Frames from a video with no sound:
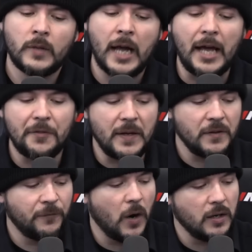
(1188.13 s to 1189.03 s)
I think the
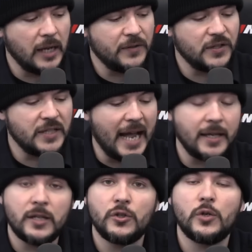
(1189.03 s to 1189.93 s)
far left is
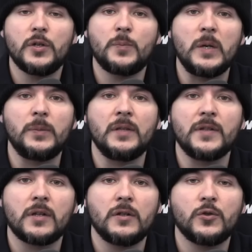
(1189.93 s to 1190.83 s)
attacking Jewish people in this
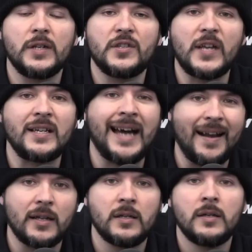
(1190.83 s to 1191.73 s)
country, and it's
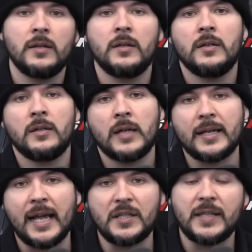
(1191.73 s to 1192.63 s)
psychotic. I
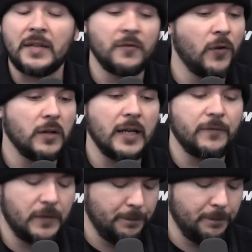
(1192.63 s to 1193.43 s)
can't stand the far left.